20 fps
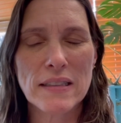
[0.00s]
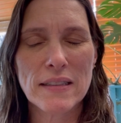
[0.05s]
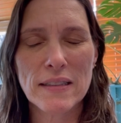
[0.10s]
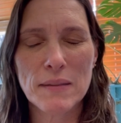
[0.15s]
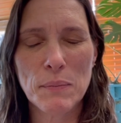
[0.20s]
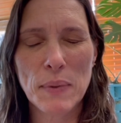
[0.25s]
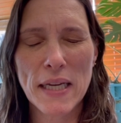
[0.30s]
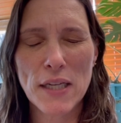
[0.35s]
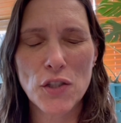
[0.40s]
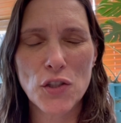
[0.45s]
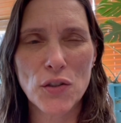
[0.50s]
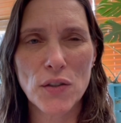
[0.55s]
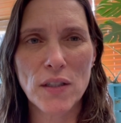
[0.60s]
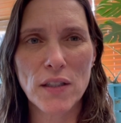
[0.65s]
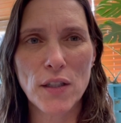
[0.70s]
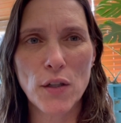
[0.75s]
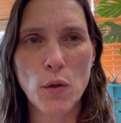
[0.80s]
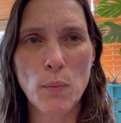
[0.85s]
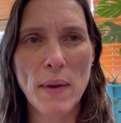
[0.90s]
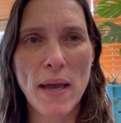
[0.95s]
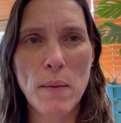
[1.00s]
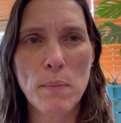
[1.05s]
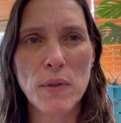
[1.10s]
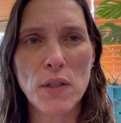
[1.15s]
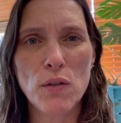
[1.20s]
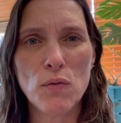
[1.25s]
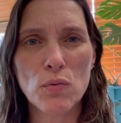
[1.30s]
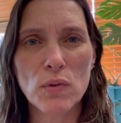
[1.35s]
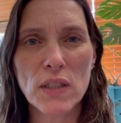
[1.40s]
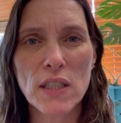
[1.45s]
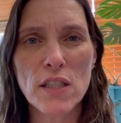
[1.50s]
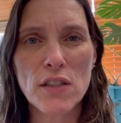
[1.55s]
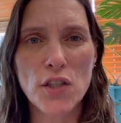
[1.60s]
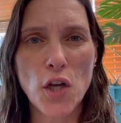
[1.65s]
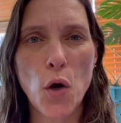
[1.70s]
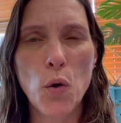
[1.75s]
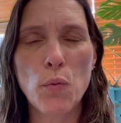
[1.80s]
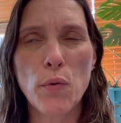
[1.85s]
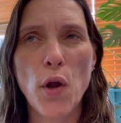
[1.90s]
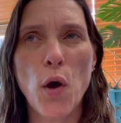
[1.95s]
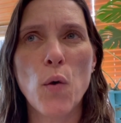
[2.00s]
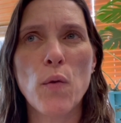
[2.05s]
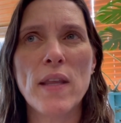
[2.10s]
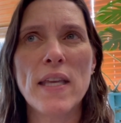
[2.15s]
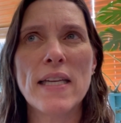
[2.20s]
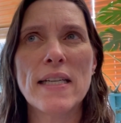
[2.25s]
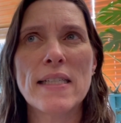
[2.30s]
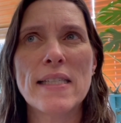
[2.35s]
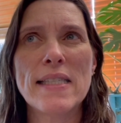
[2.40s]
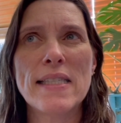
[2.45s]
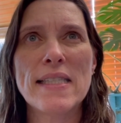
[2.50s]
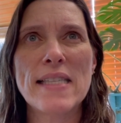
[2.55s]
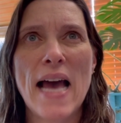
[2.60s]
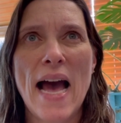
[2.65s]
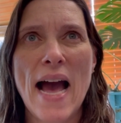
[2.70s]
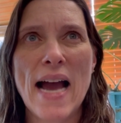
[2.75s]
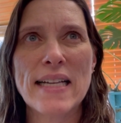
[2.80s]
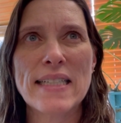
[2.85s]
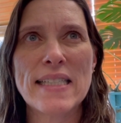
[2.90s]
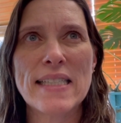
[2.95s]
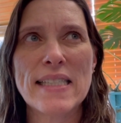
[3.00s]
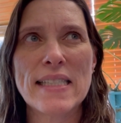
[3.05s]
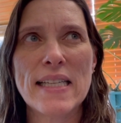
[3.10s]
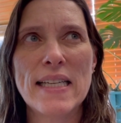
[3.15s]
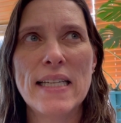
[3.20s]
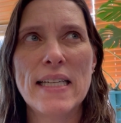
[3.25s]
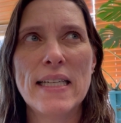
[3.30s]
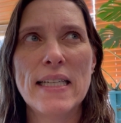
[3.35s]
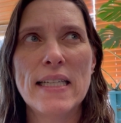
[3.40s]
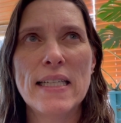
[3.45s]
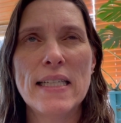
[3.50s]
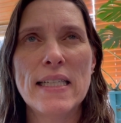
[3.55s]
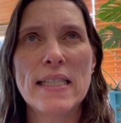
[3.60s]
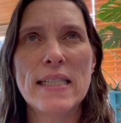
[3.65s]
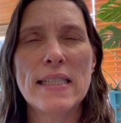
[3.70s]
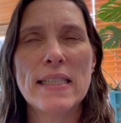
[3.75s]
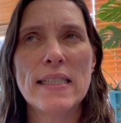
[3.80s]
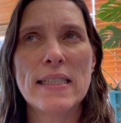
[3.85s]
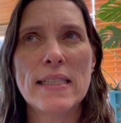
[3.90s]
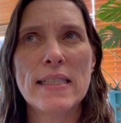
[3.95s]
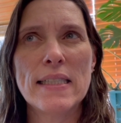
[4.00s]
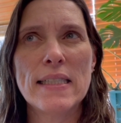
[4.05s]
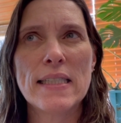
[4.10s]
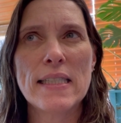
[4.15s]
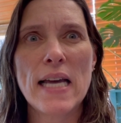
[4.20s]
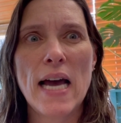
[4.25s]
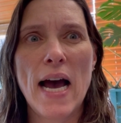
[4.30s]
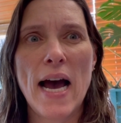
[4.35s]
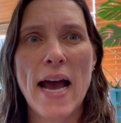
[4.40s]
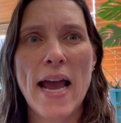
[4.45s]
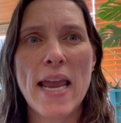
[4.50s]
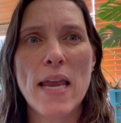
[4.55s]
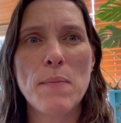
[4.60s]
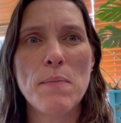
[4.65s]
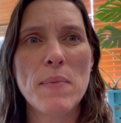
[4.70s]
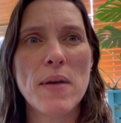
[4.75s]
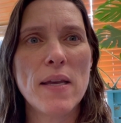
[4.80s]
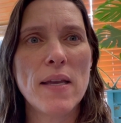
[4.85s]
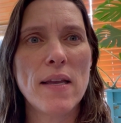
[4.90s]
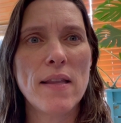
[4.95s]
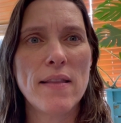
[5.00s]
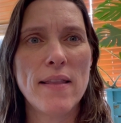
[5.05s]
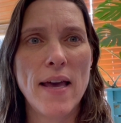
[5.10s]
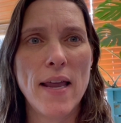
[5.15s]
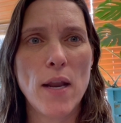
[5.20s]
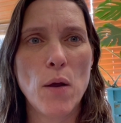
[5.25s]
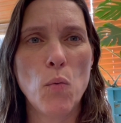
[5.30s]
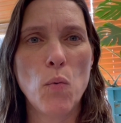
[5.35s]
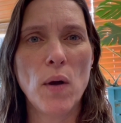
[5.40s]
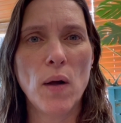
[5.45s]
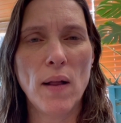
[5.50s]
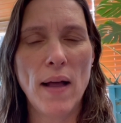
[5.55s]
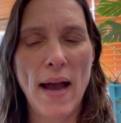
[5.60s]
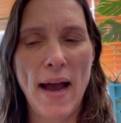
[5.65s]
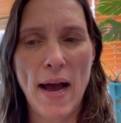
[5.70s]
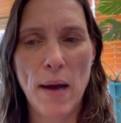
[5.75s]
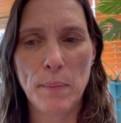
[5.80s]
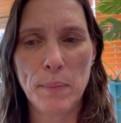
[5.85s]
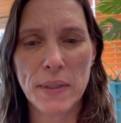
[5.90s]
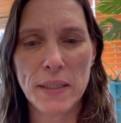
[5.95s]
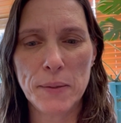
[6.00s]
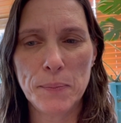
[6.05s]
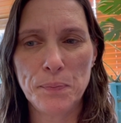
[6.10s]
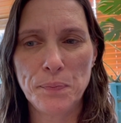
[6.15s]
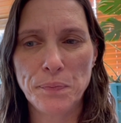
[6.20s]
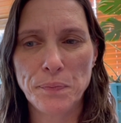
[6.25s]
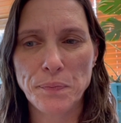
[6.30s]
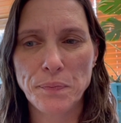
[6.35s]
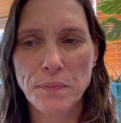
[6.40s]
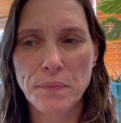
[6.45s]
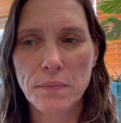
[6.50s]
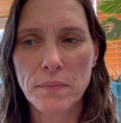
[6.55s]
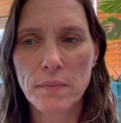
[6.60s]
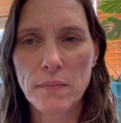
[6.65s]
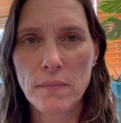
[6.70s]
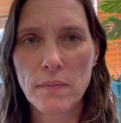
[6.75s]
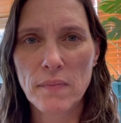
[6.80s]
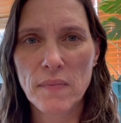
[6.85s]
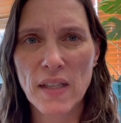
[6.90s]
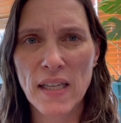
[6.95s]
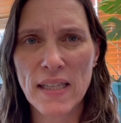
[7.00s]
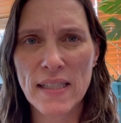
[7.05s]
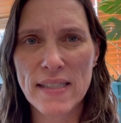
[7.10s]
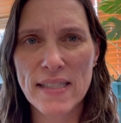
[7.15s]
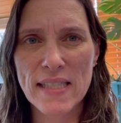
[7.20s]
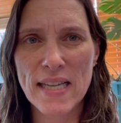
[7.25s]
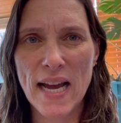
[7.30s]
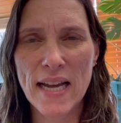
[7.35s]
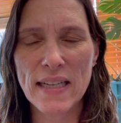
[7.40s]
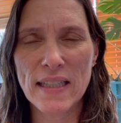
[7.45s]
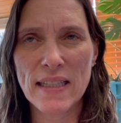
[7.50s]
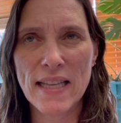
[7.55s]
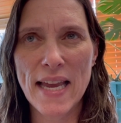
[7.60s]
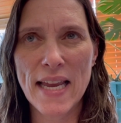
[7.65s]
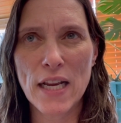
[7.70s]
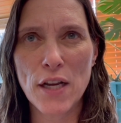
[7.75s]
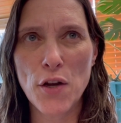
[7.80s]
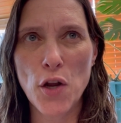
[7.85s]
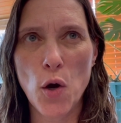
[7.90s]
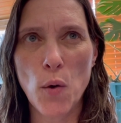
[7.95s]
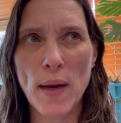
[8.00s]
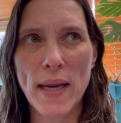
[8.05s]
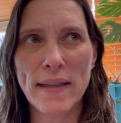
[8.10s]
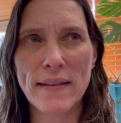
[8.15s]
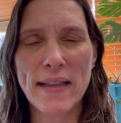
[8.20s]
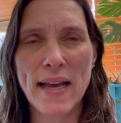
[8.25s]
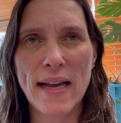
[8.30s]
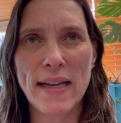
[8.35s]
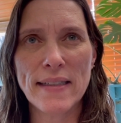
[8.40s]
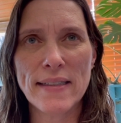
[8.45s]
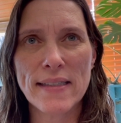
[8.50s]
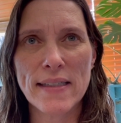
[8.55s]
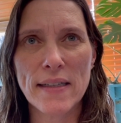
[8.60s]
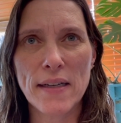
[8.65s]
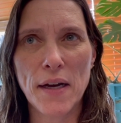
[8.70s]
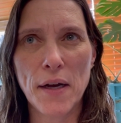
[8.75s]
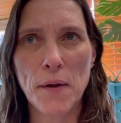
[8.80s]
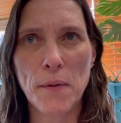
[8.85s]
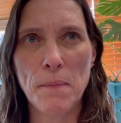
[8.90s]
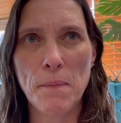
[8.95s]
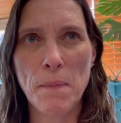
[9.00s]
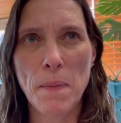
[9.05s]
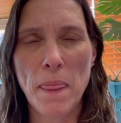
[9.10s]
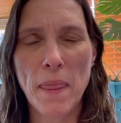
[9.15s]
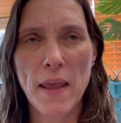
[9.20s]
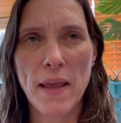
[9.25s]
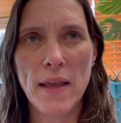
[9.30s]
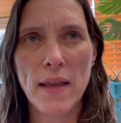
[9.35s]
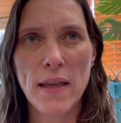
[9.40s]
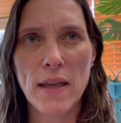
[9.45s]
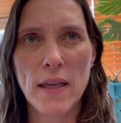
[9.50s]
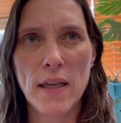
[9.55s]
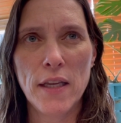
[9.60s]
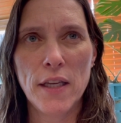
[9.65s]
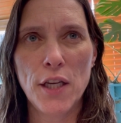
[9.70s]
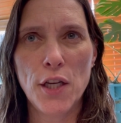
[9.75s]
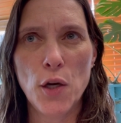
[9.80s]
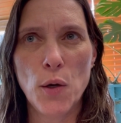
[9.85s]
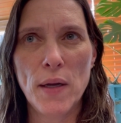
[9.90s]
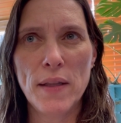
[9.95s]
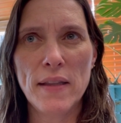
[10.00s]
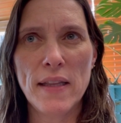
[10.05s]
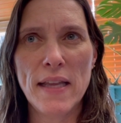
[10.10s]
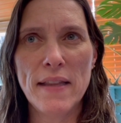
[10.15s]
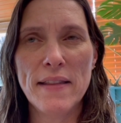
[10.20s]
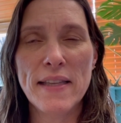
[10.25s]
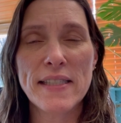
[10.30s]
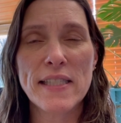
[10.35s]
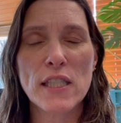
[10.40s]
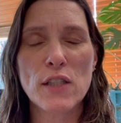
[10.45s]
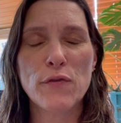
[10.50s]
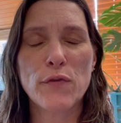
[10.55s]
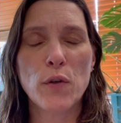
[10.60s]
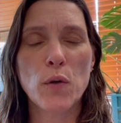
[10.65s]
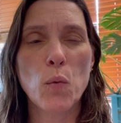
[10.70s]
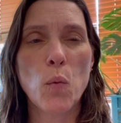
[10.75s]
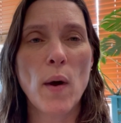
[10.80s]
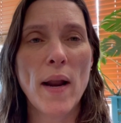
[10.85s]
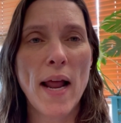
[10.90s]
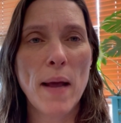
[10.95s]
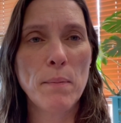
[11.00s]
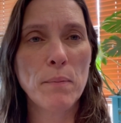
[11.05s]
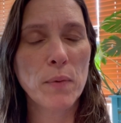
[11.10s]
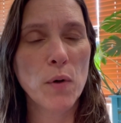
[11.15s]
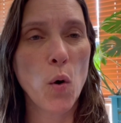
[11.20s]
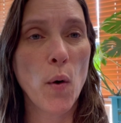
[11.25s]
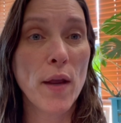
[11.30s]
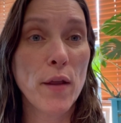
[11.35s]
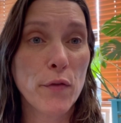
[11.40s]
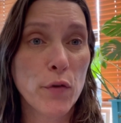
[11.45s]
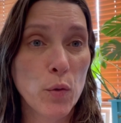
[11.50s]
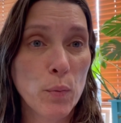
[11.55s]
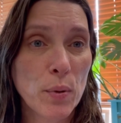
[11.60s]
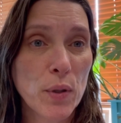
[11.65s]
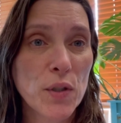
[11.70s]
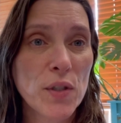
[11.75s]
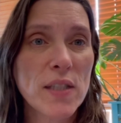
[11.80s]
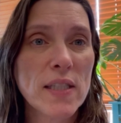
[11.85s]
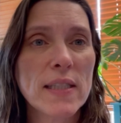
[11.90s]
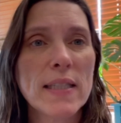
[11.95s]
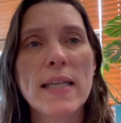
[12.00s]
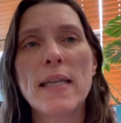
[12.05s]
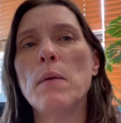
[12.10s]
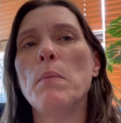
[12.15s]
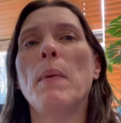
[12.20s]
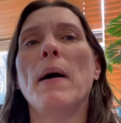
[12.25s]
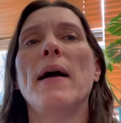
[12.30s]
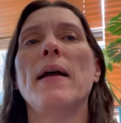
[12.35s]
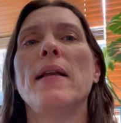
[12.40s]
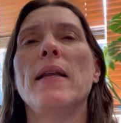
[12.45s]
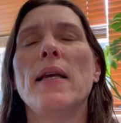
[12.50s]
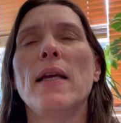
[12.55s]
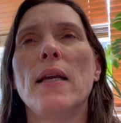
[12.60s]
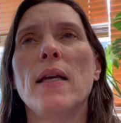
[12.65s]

picture it a little bit, but you really don't know the exact time that it will happen. It's kind of like knowing that, and this is for what I'm going through personally, but